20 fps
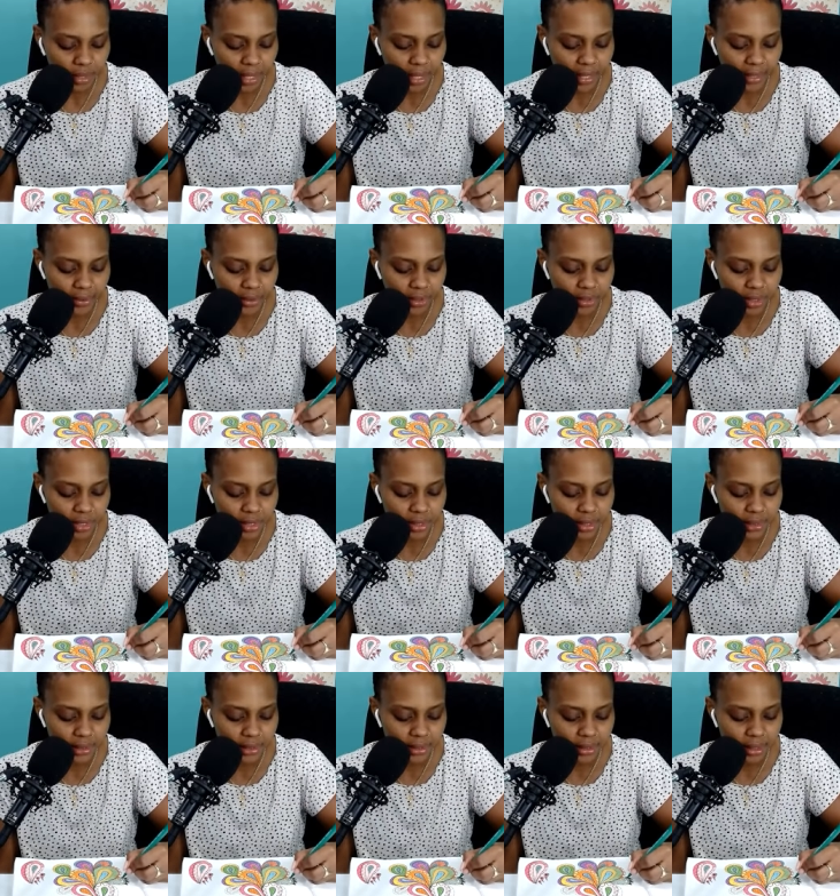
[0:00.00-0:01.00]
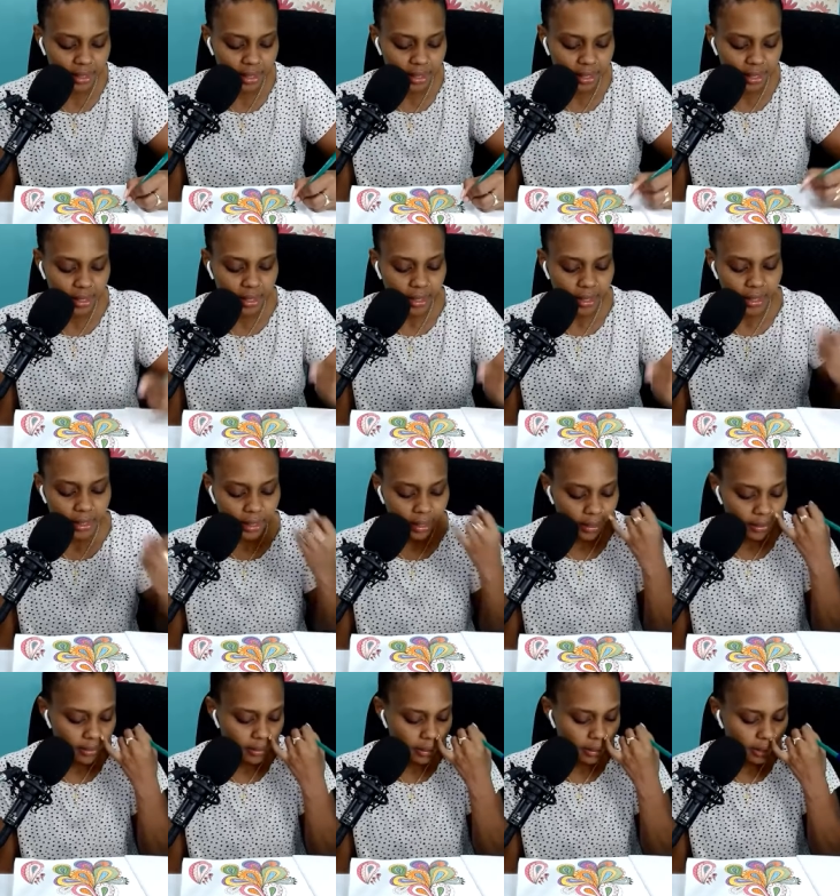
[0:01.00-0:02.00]
And honestly, I
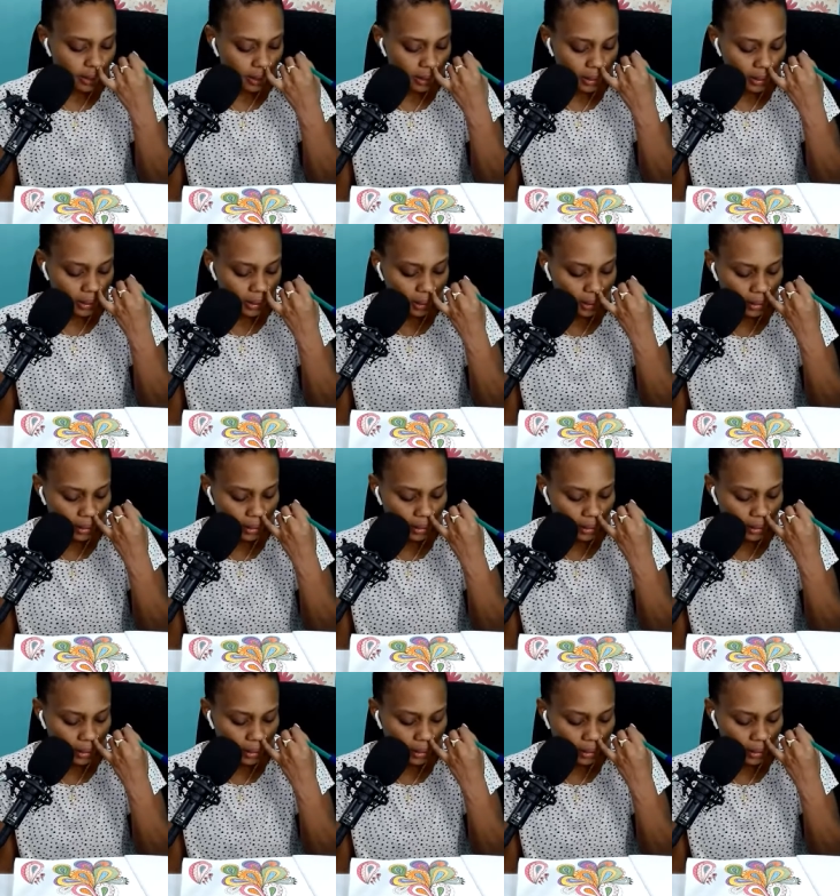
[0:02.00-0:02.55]
think